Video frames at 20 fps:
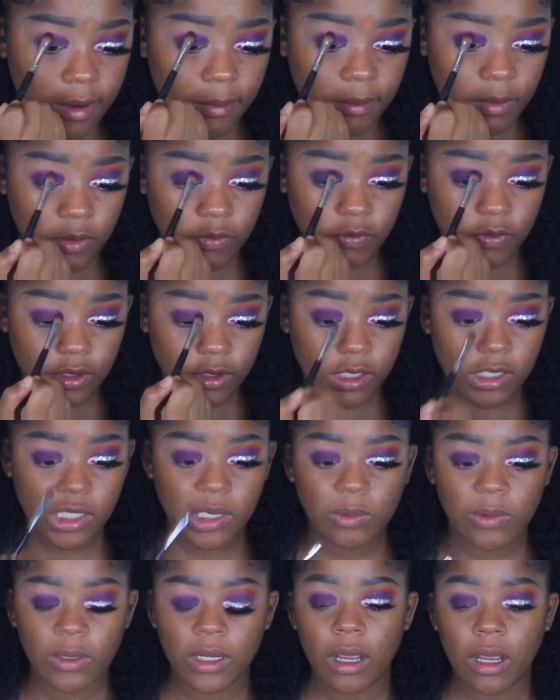But for this
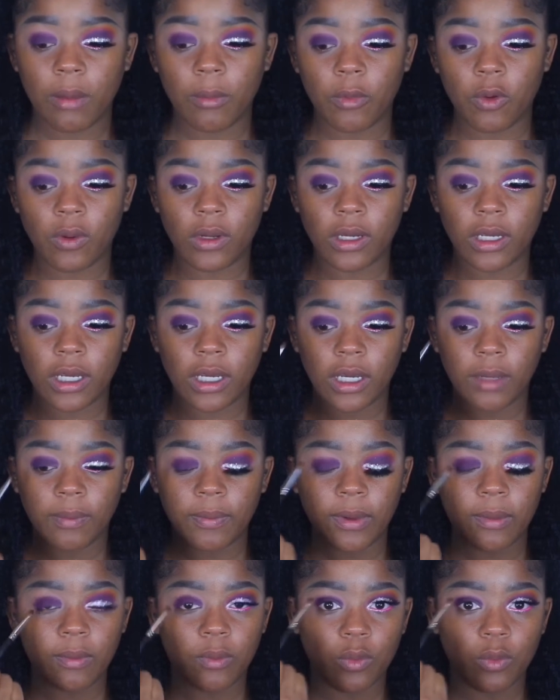one, I'm going to keep
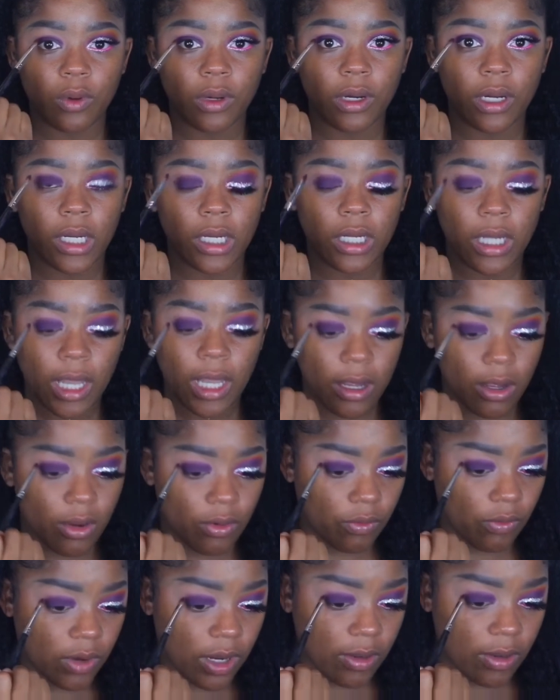it more in like a
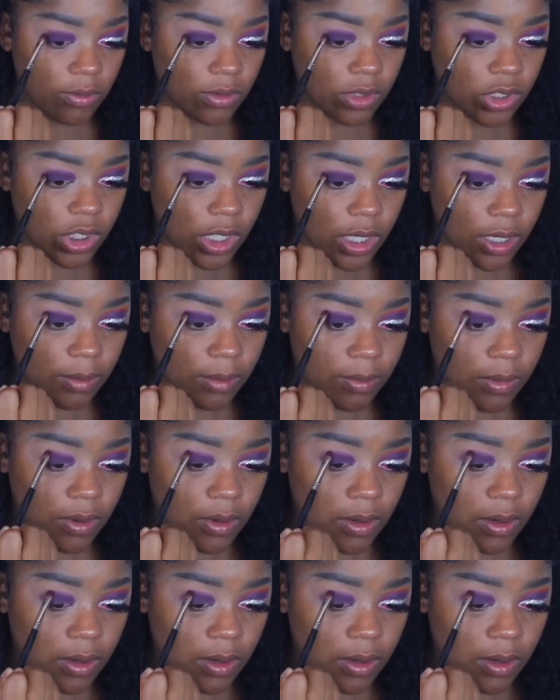round shape.